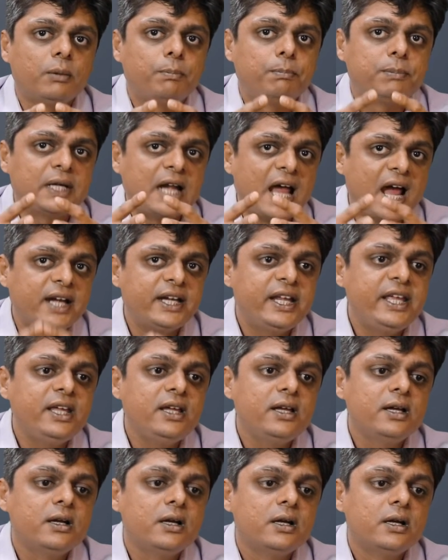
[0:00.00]

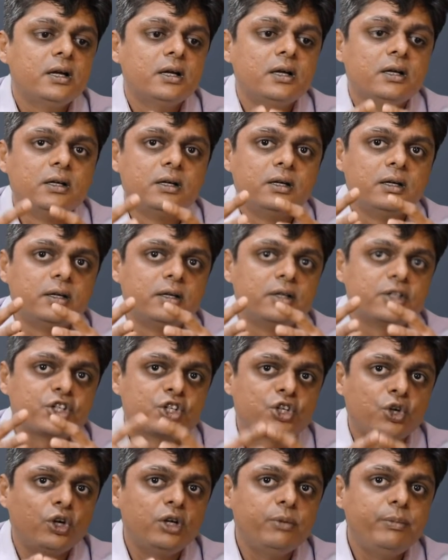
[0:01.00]
planning
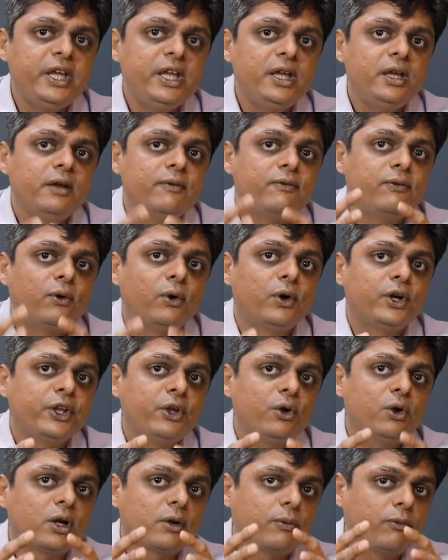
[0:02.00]
should be for
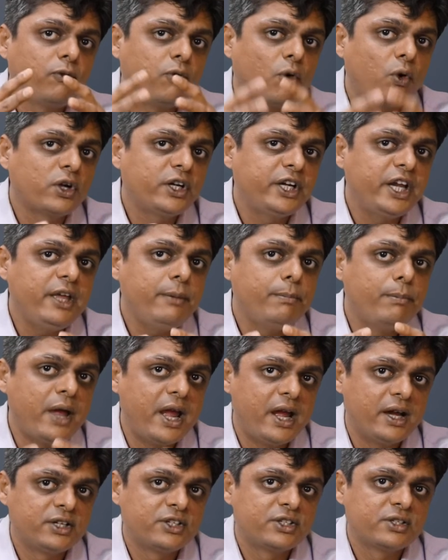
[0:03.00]
your 40
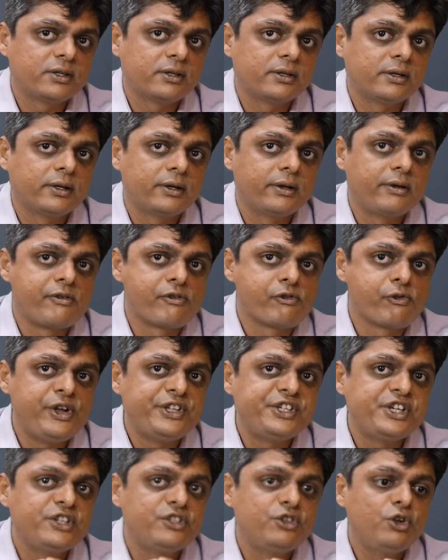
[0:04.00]
beds,
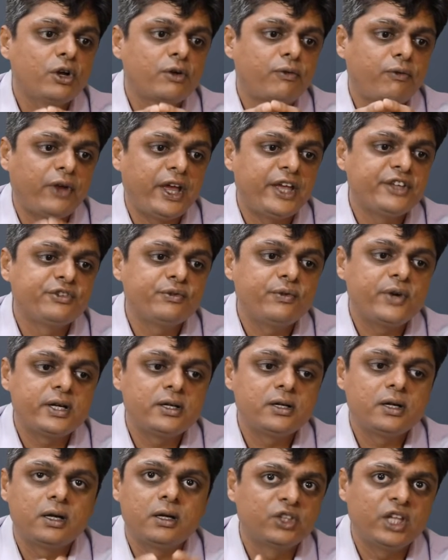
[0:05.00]
which is your phase
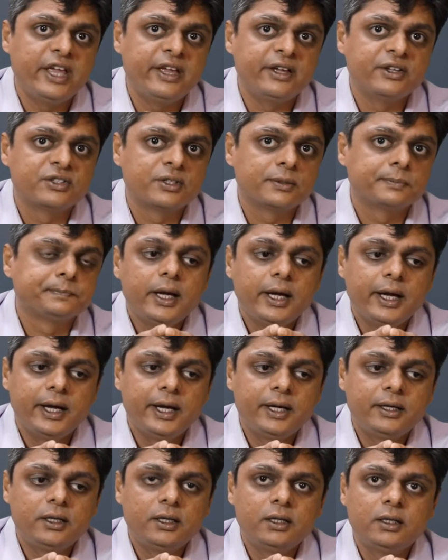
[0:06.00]
1 things.
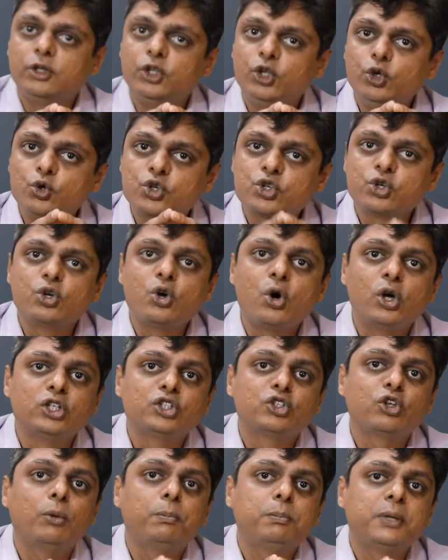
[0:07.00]
And you should
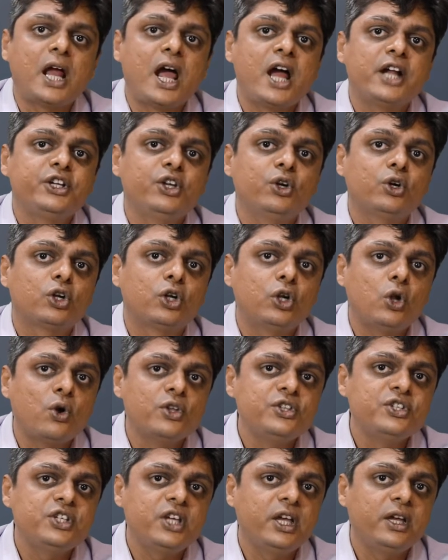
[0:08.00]
also plan your
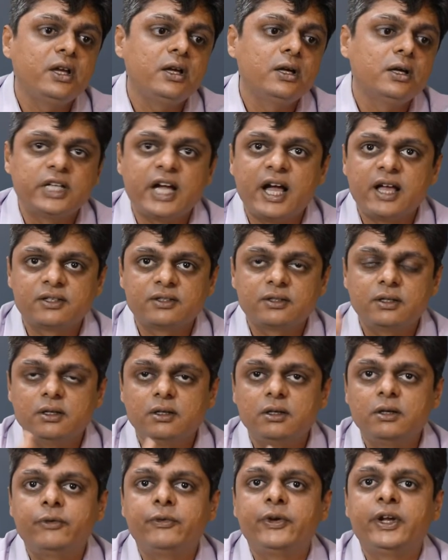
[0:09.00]
launching task.
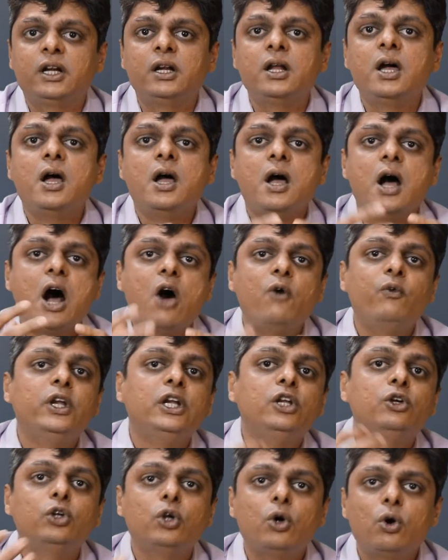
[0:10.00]
Well, how will
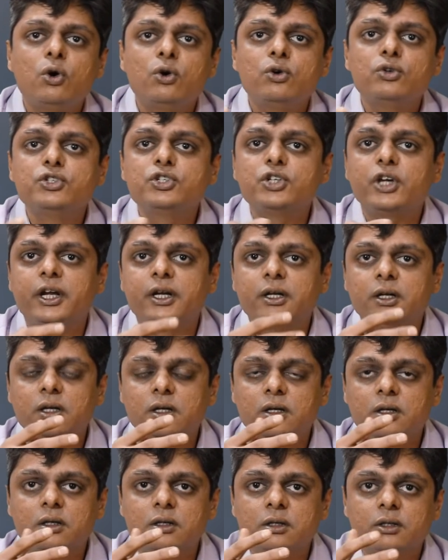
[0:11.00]
you launch, and
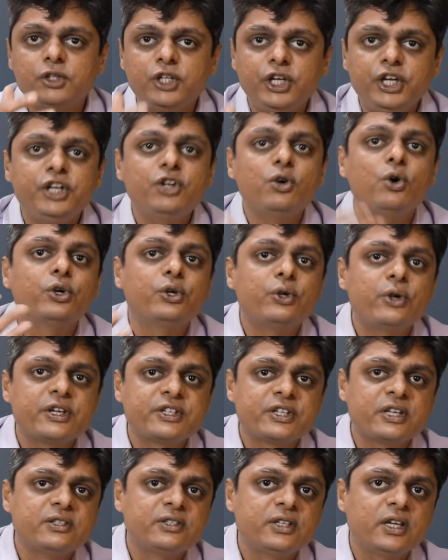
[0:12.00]
the
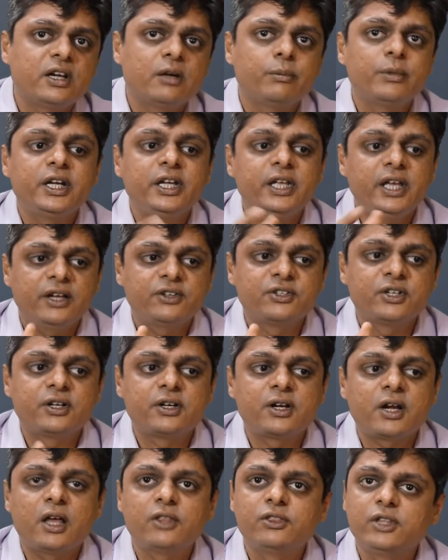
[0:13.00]
inauguration ceremony,
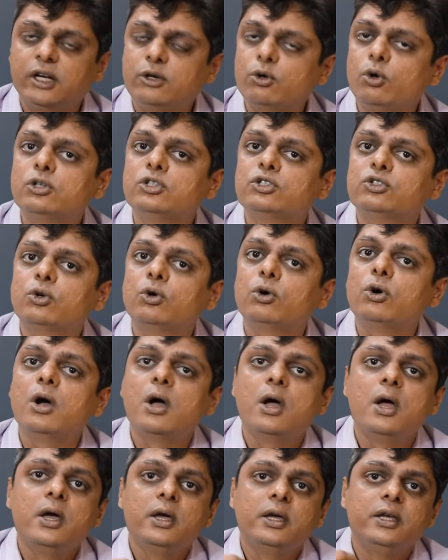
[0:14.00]
etc. That also
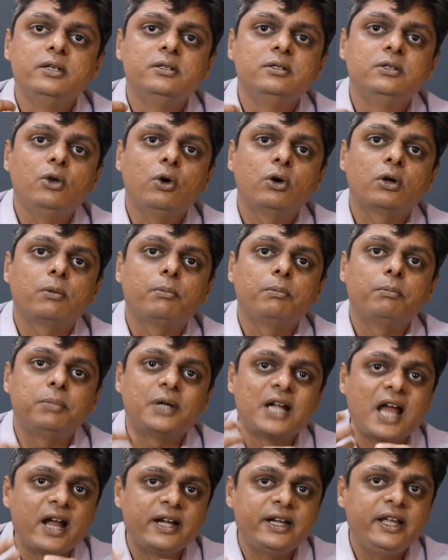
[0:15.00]
is your
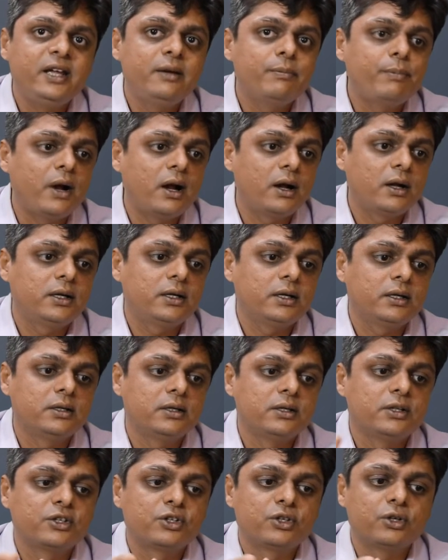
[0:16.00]
planning part
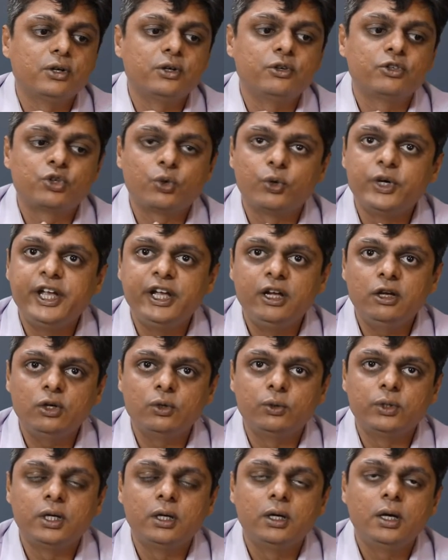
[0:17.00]
should
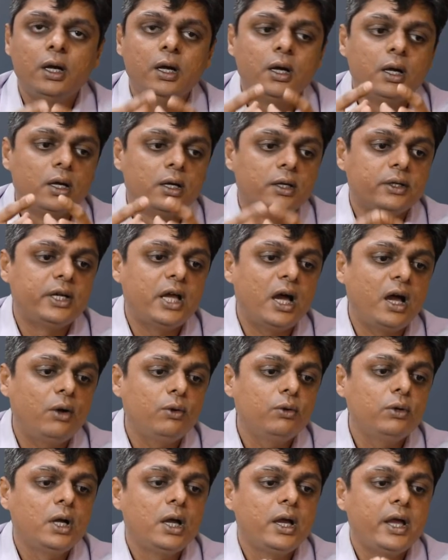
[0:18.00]
include.
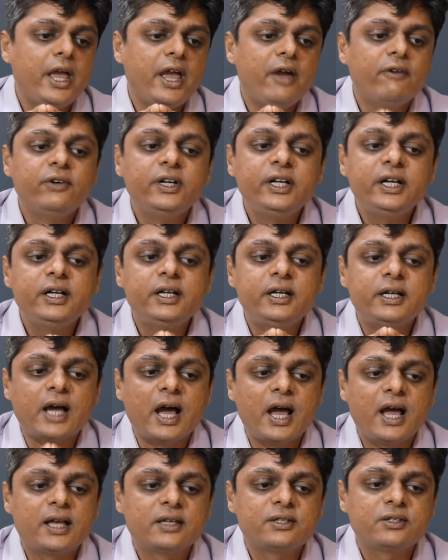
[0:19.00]
Now every
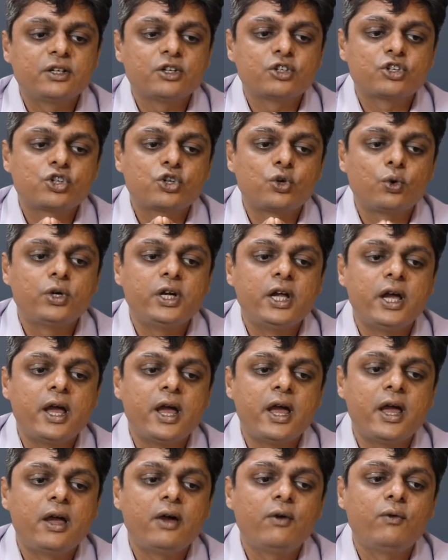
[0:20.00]
task should
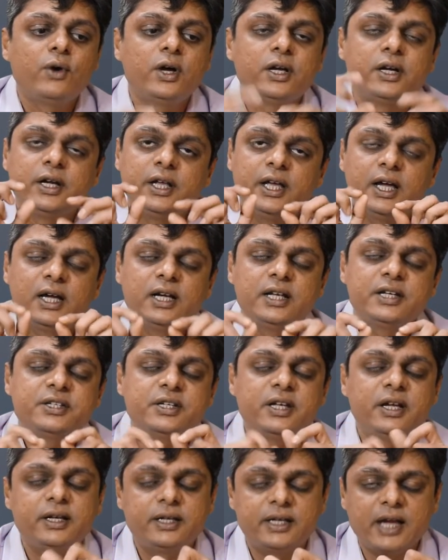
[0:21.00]
have a
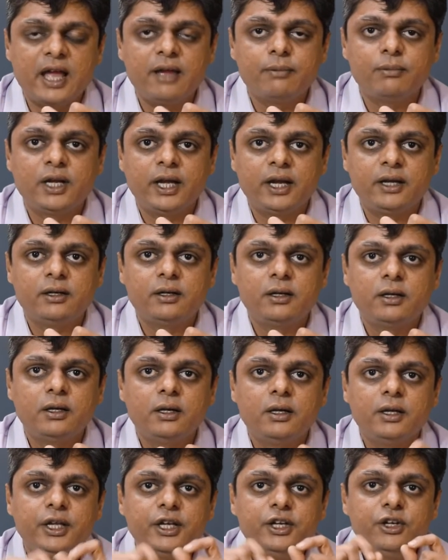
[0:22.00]
realistic timeline
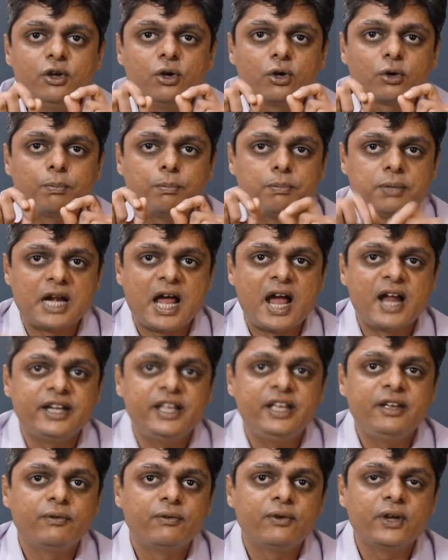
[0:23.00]
in your
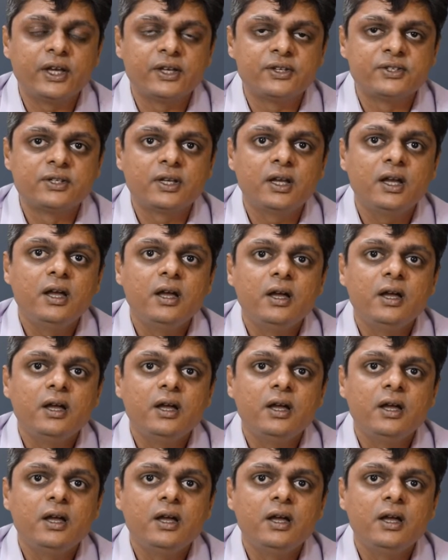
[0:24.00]
planning phase.